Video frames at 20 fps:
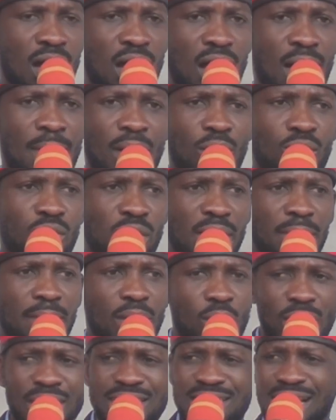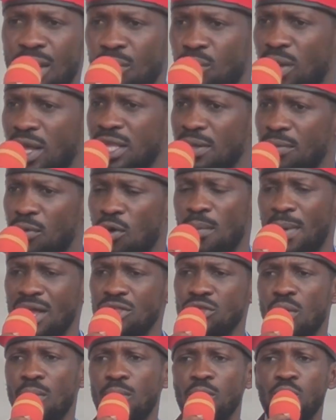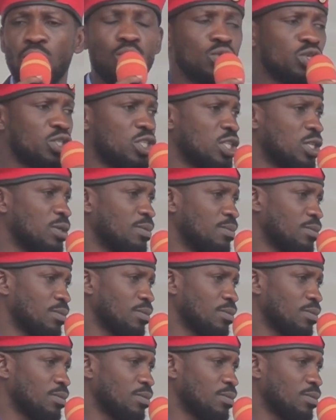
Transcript: abakulemberwa Kyagulanyi b'omanyi obulungi